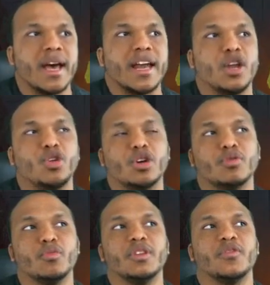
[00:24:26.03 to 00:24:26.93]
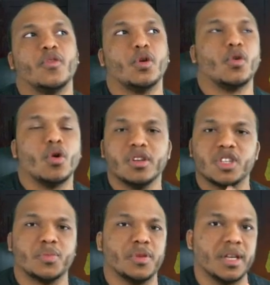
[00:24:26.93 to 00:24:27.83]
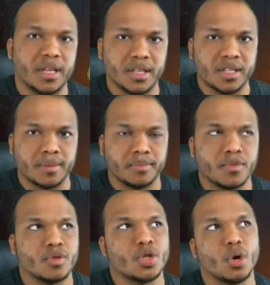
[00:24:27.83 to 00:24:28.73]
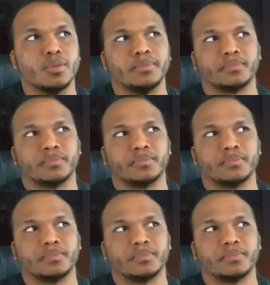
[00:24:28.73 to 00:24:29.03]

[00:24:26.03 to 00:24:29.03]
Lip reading: and then you can run with the 4-coil spring kit. So